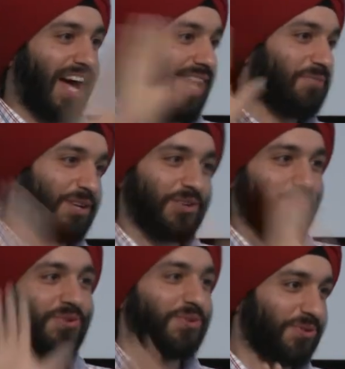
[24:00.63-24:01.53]
I'll build a new
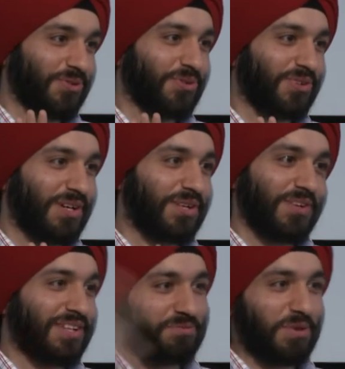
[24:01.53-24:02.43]
user
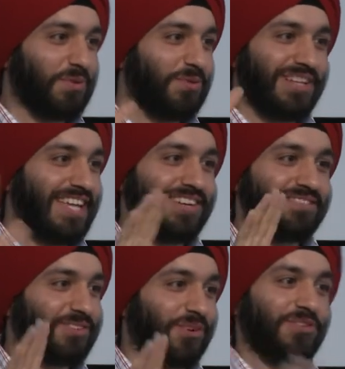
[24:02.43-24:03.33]
interface, and people will
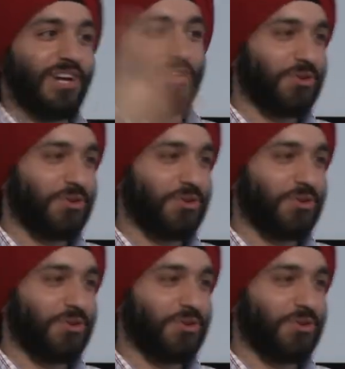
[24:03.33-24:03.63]
then sort of learn to